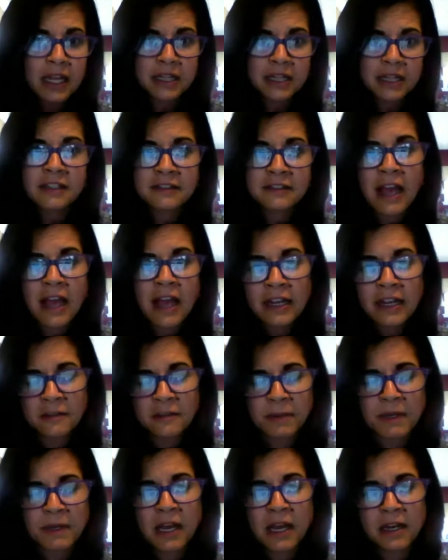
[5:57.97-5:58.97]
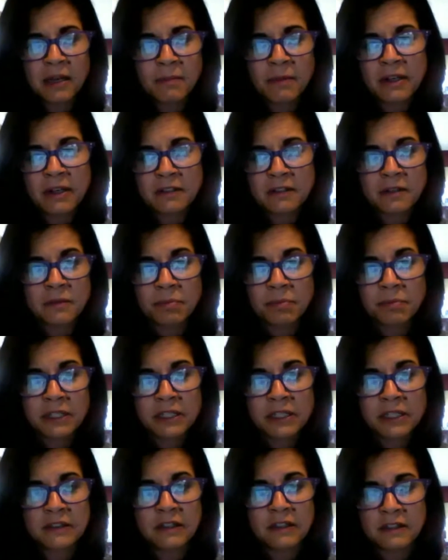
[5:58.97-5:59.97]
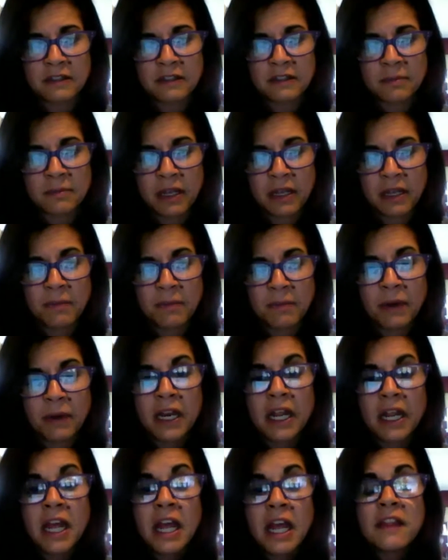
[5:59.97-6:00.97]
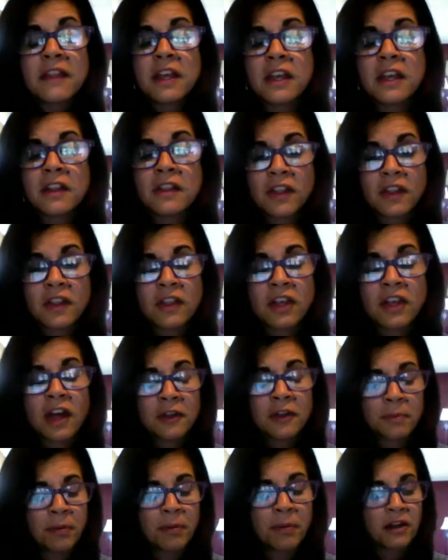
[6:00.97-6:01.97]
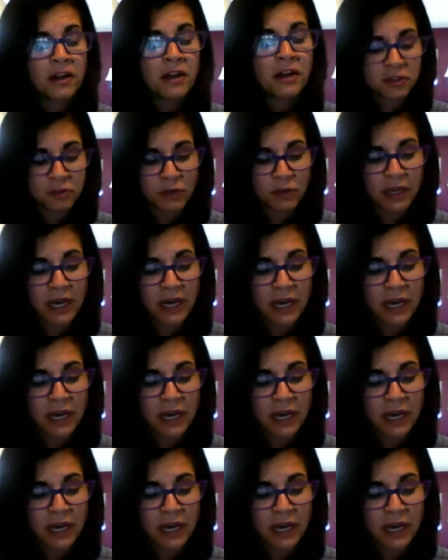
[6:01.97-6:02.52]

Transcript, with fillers: the science behind it makes complete sense to me but yeah. the other part to what